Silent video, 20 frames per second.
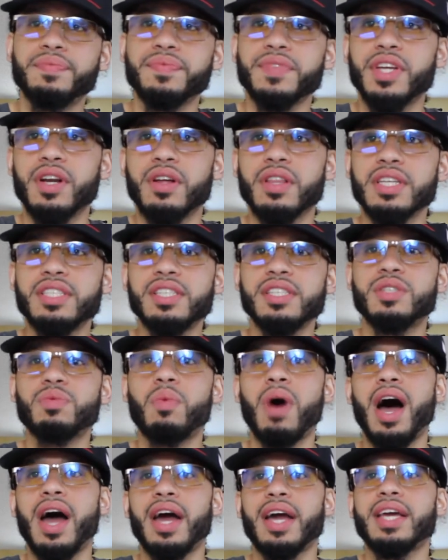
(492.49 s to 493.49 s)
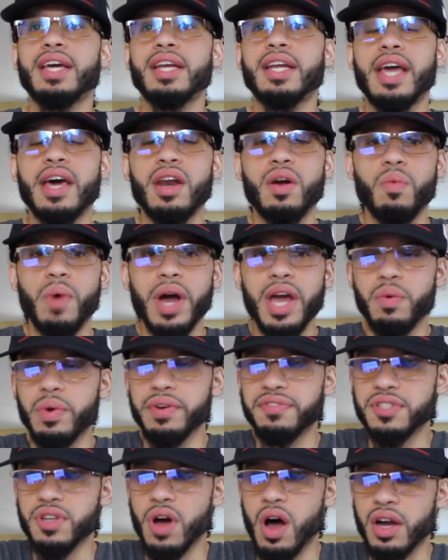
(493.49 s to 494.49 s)
You know, this is why I can get away
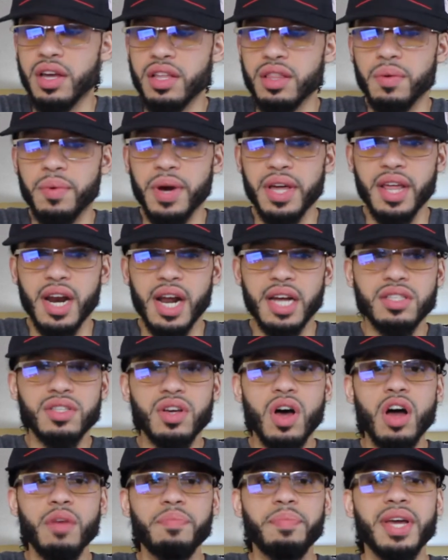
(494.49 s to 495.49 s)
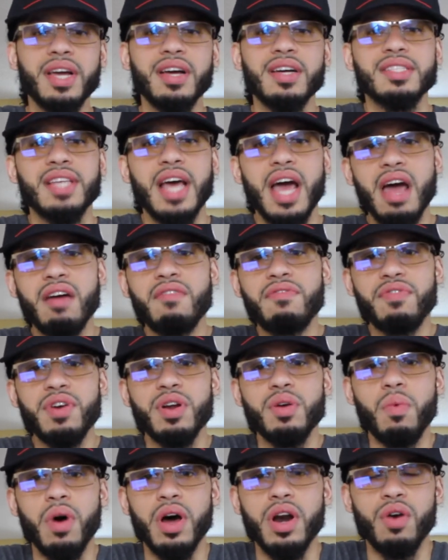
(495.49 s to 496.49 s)
with talking the way that I talk, because
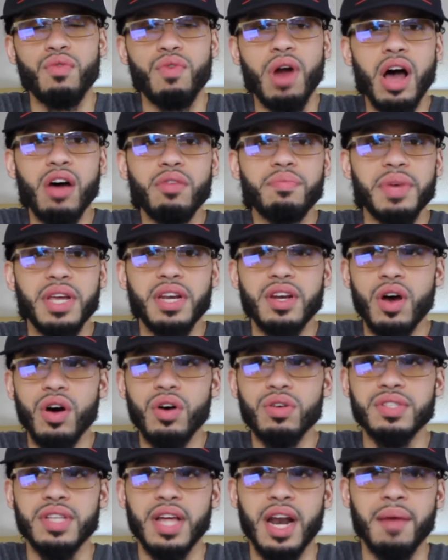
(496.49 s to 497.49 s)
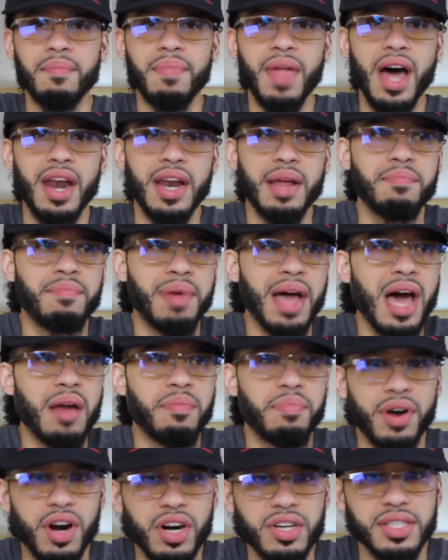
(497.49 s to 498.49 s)
everyone around me knows that I'm not a
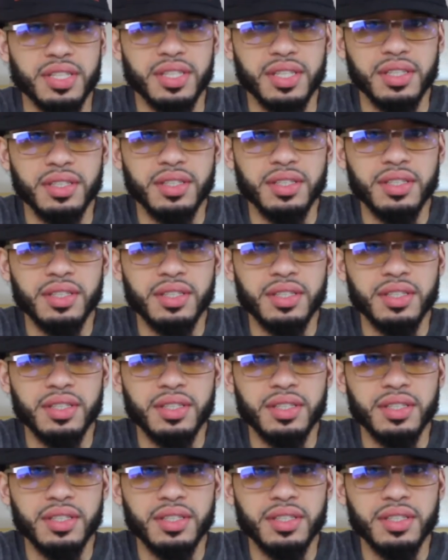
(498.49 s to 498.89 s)
bad person.